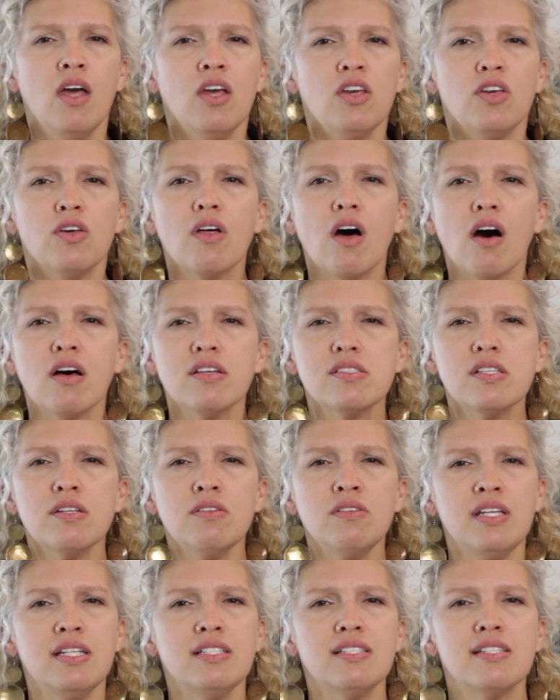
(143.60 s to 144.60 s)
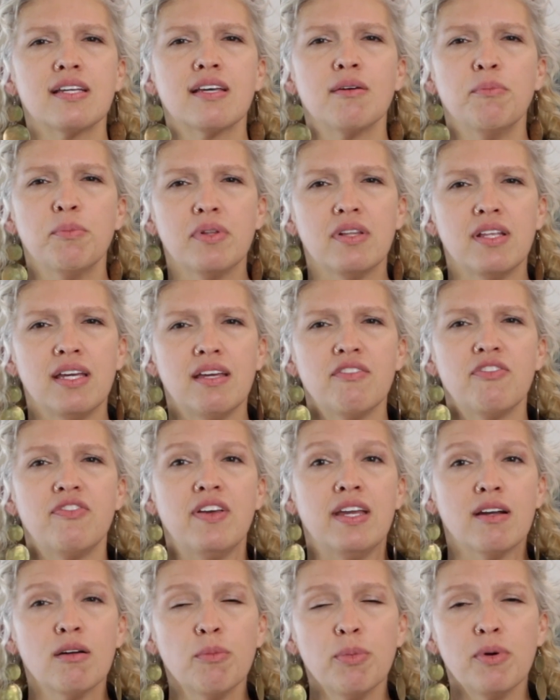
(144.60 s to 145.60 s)
You'll also need to complete
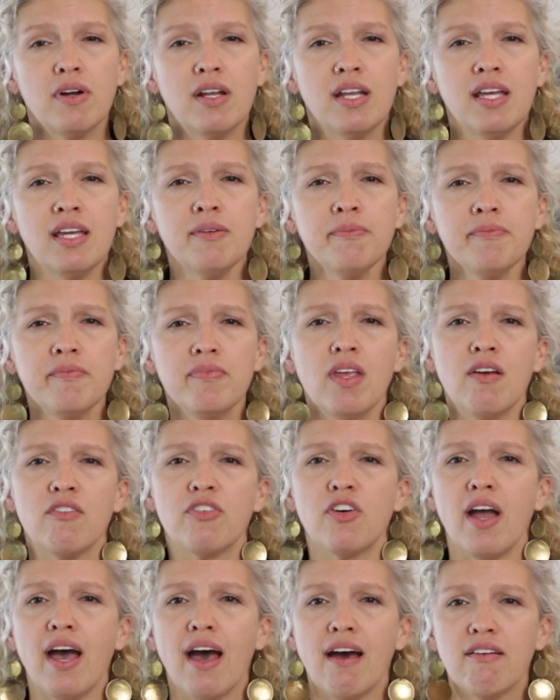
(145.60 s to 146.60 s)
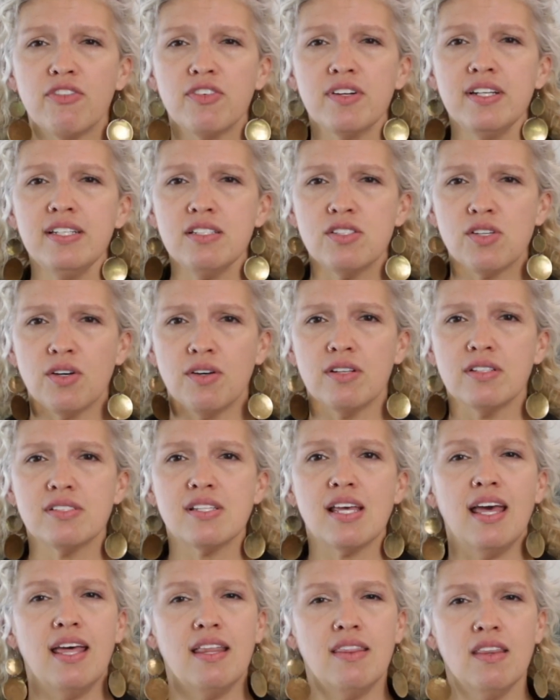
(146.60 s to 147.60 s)
fingerprinting for every
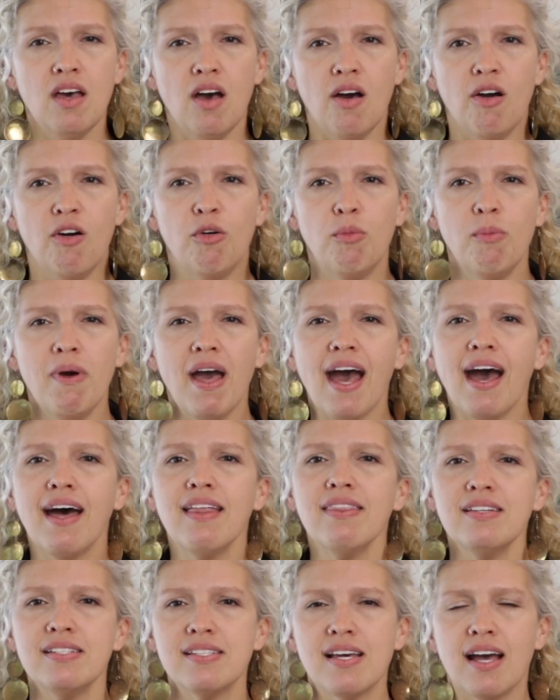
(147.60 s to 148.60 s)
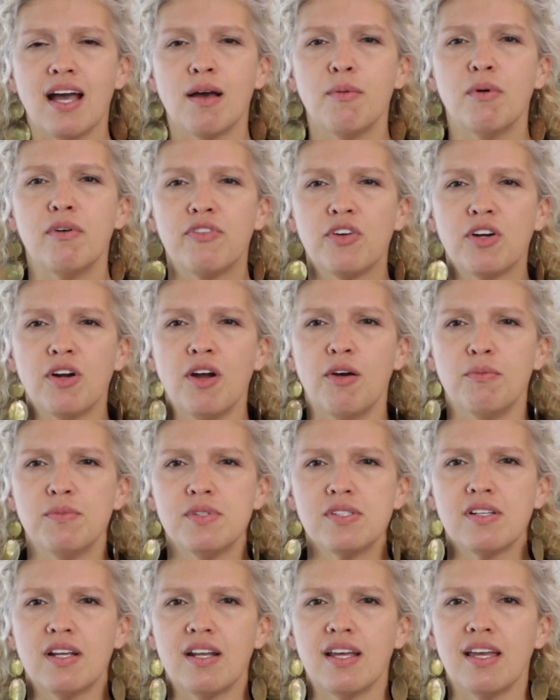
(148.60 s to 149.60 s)
adult in the home at the time of your home
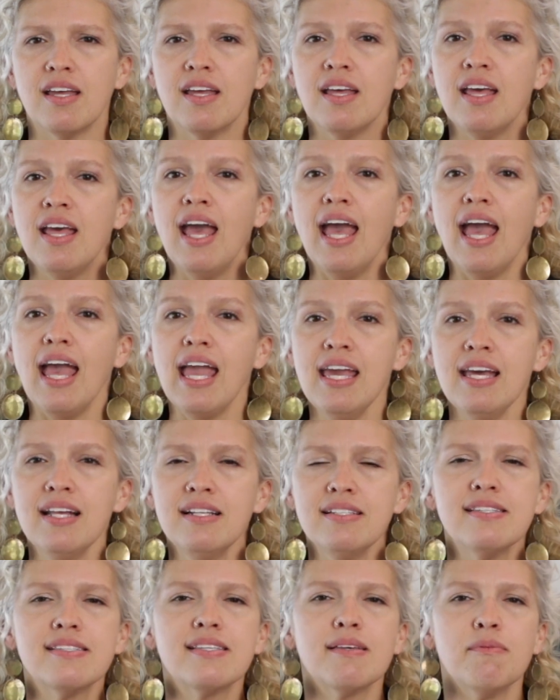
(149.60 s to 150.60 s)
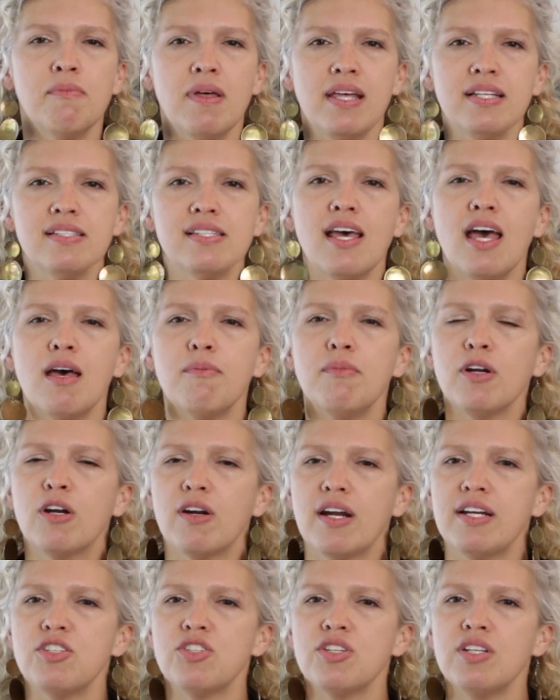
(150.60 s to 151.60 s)
study and submit to
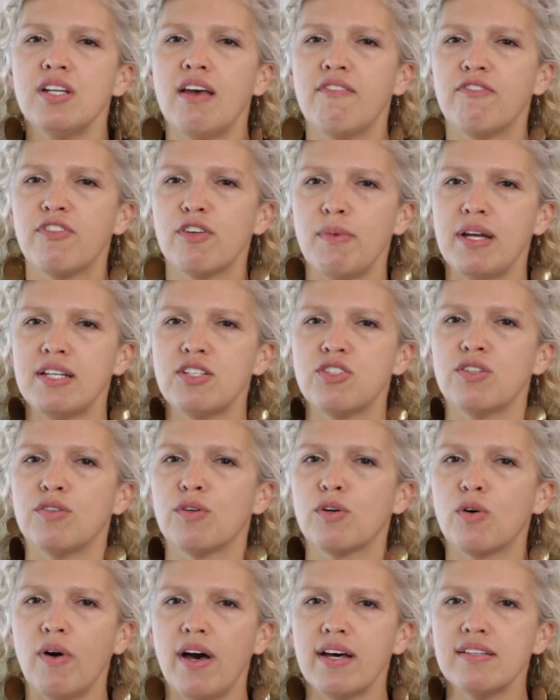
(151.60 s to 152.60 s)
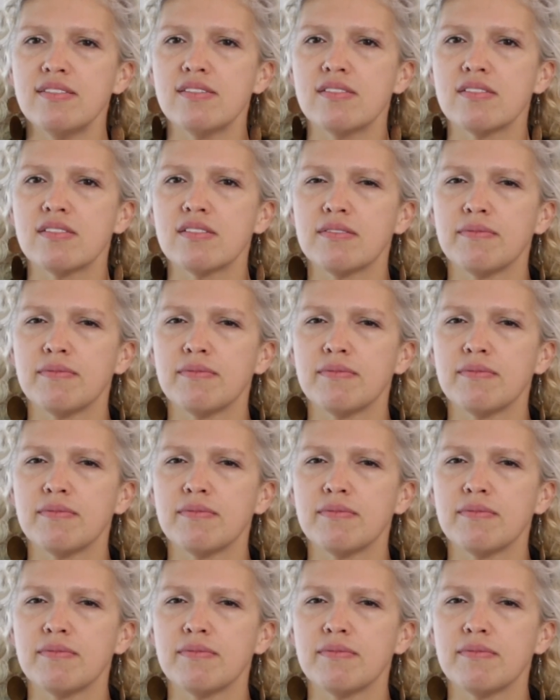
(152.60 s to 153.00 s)
immigration information request.